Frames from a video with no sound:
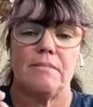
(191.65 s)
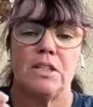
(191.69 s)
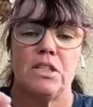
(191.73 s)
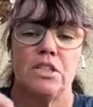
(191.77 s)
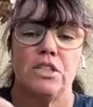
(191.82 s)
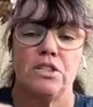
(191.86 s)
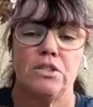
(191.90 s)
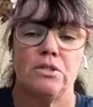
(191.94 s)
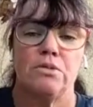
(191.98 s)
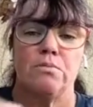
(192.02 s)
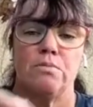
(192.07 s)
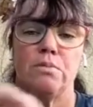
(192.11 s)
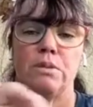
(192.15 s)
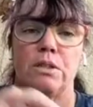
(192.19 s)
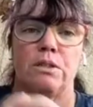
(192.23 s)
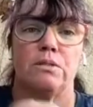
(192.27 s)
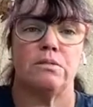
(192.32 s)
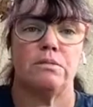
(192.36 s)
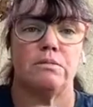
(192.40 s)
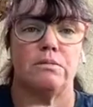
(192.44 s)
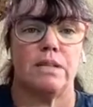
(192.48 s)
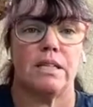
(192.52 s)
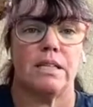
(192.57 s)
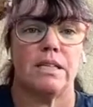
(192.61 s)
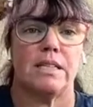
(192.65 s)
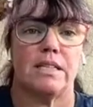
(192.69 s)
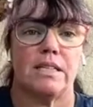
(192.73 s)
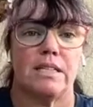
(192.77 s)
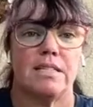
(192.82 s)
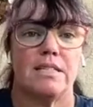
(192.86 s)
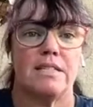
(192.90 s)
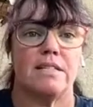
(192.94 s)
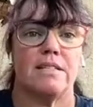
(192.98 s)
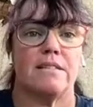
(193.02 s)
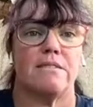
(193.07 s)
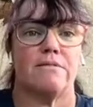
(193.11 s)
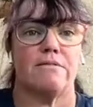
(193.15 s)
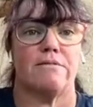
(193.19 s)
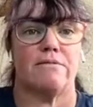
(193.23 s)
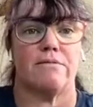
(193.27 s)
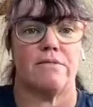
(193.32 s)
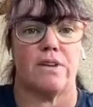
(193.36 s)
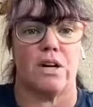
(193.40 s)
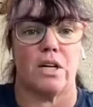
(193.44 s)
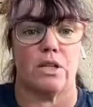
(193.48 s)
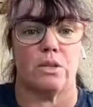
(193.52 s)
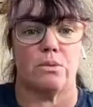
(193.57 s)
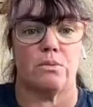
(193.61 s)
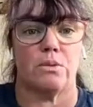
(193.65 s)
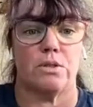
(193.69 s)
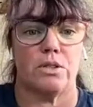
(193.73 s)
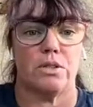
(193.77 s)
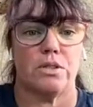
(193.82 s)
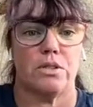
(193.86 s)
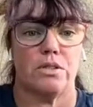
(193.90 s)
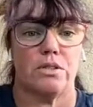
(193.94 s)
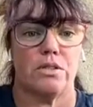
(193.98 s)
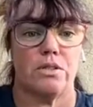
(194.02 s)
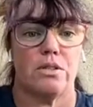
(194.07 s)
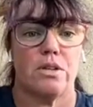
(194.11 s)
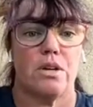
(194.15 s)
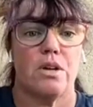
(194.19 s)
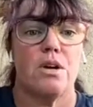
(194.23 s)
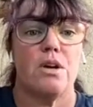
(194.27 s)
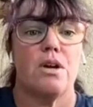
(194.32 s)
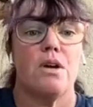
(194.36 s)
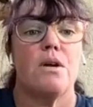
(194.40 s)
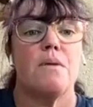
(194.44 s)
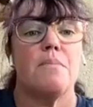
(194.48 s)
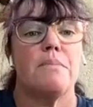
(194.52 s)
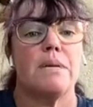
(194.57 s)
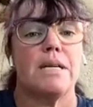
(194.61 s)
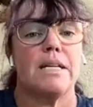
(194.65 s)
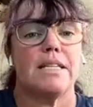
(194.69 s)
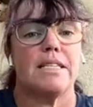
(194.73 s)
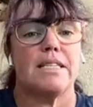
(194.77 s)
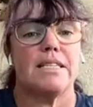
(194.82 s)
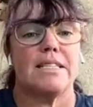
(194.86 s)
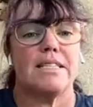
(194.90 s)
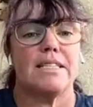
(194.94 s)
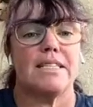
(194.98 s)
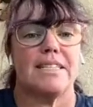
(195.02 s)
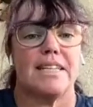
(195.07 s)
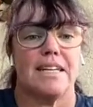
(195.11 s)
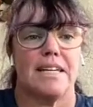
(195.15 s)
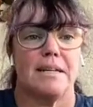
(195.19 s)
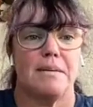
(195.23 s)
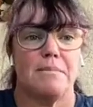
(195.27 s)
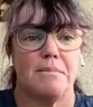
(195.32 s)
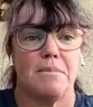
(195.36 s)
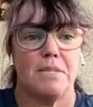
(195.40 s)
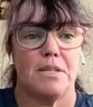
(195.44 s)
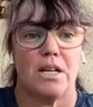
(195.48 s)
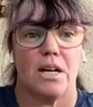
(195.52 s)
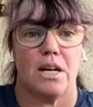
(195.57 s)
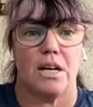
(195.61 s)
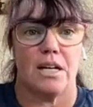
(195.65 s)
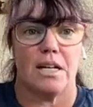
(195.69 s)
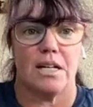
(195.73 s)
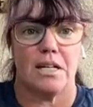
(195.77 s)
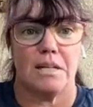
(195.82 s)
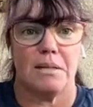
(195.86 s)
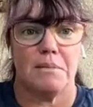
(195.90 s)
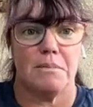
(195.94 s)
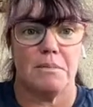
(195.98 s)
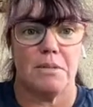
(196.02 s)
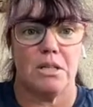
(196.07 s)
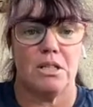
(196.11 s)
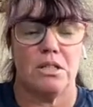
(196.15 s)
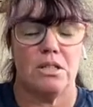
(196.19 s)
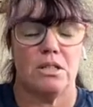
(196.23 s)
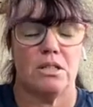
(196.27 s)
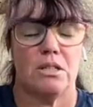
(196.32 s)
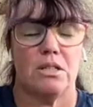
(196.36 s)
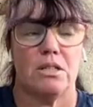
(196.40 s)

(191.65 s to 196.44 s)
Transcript: you will get consistent followers, but at the same time,